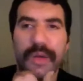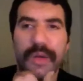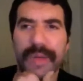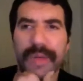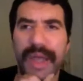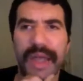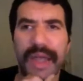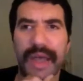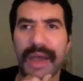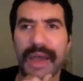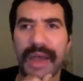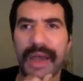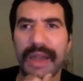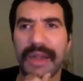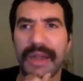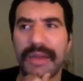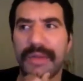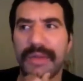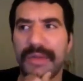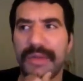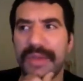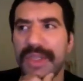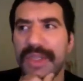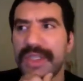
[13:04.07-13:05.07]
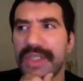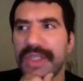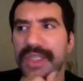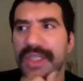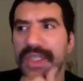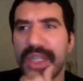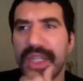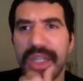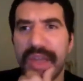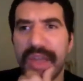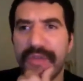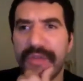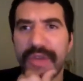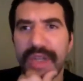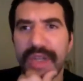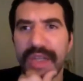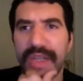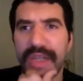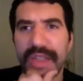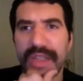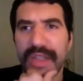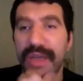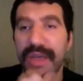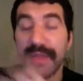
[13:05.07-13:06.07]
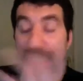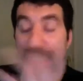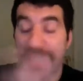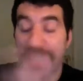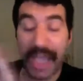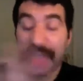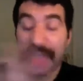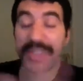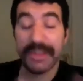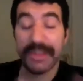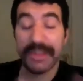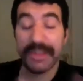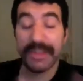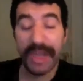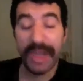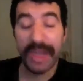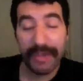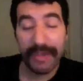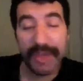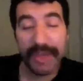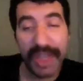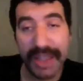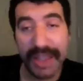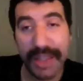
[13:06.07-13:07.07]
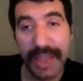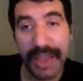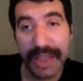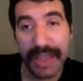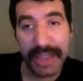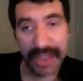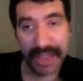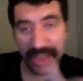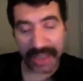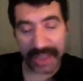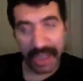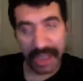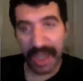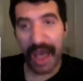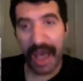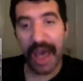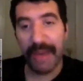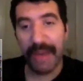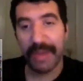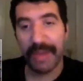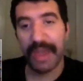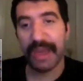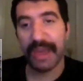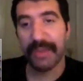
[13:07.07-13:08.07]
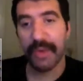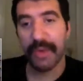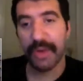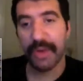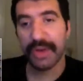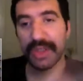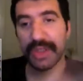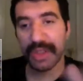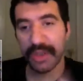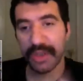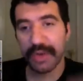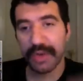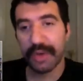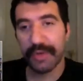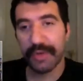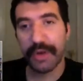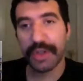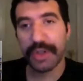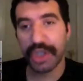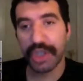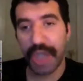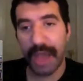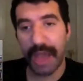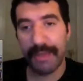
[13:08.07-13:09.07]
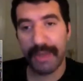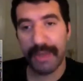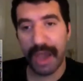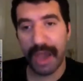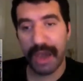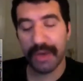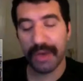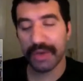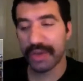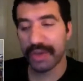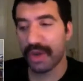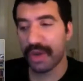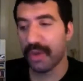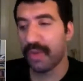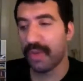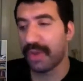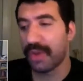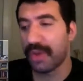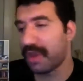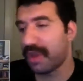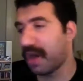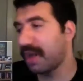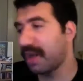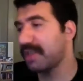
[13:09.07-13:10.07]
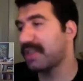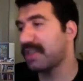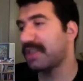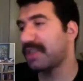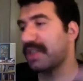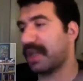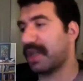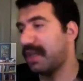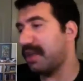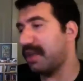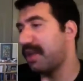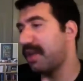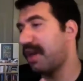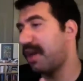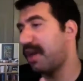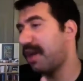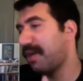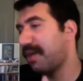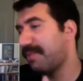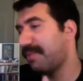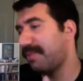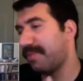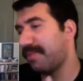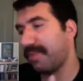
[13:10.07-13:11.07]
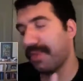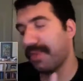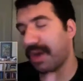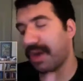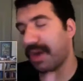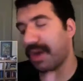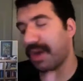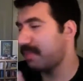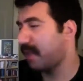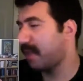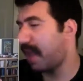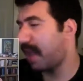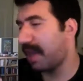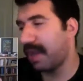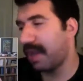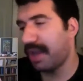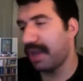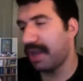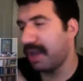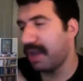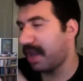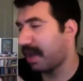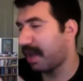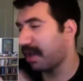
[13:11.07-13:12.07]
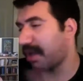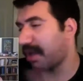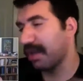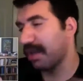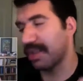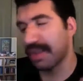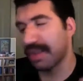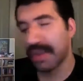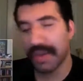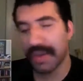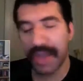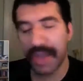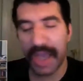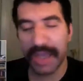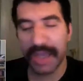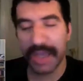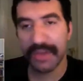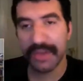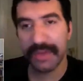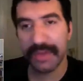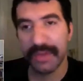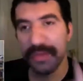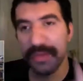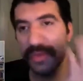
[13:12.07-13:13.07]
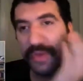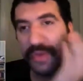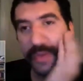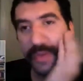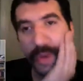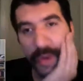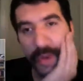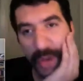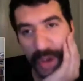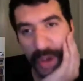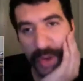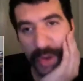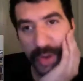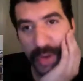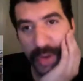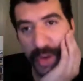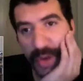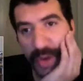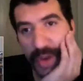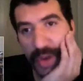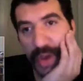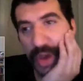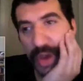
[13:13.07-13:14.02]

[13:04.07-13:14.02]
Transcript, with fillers: oh my God, this isn't an everyday This has to be an everyday thing. This isn't like a hobby anymore. This is sort of our job now. So with us and uh, uh, Katie, Nick, all these other guys from from OU.